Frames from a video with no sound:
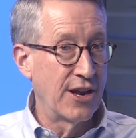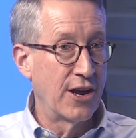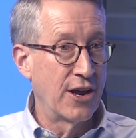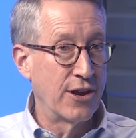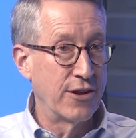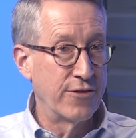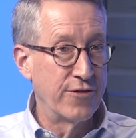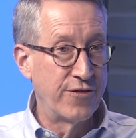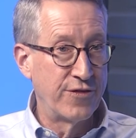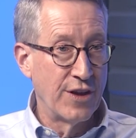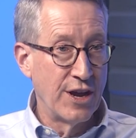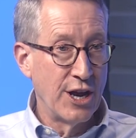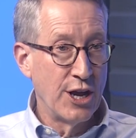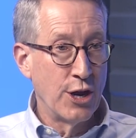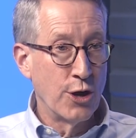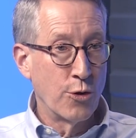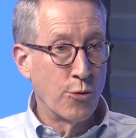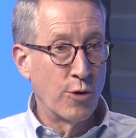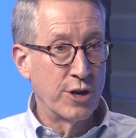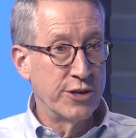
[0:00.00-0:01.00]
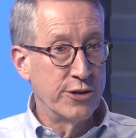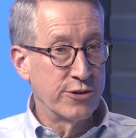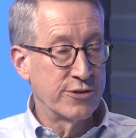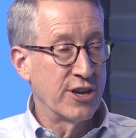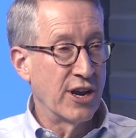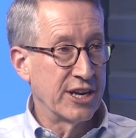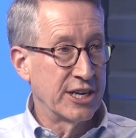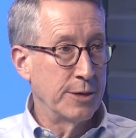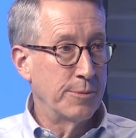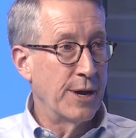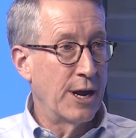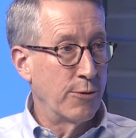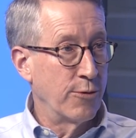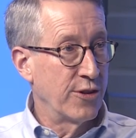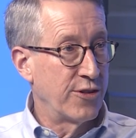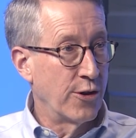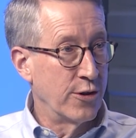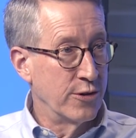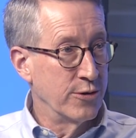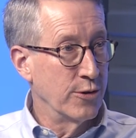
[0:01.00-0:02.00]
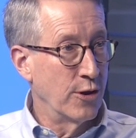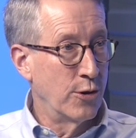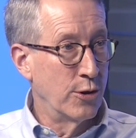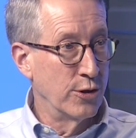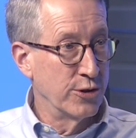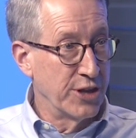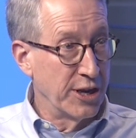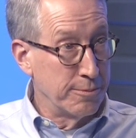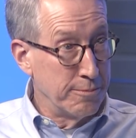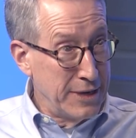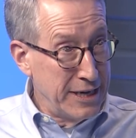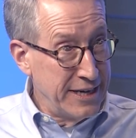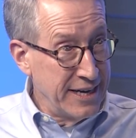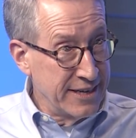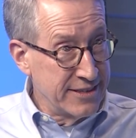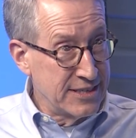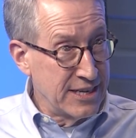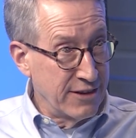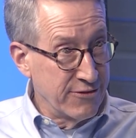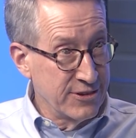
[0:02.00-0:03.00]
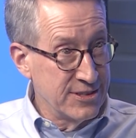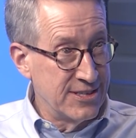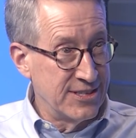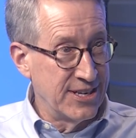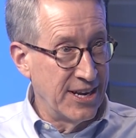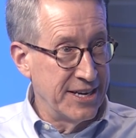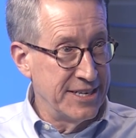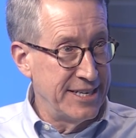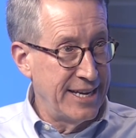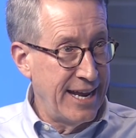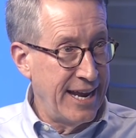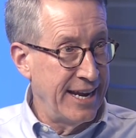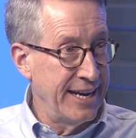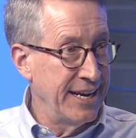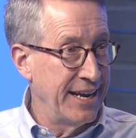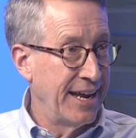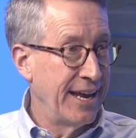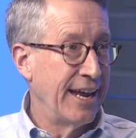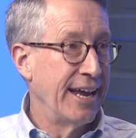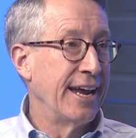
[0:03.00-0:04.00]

of what you're talking about with holding meetings every Sunday.